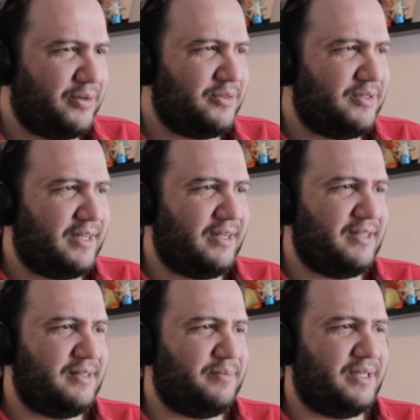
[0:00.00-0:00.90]
today,
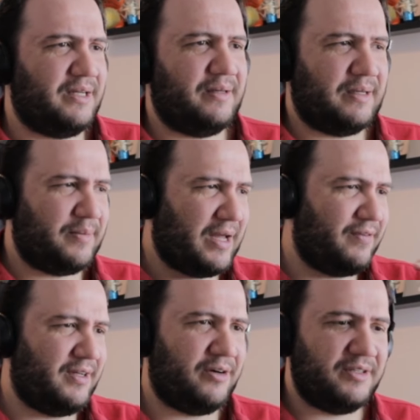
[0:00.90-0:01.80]
but I am
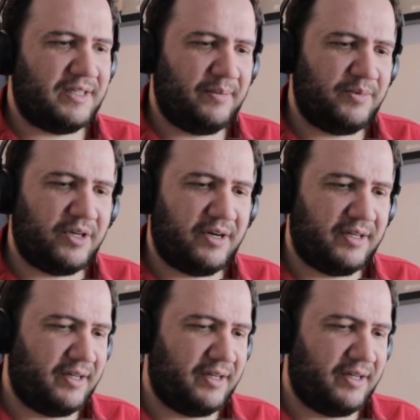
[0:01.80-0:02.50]
having a hard time talking.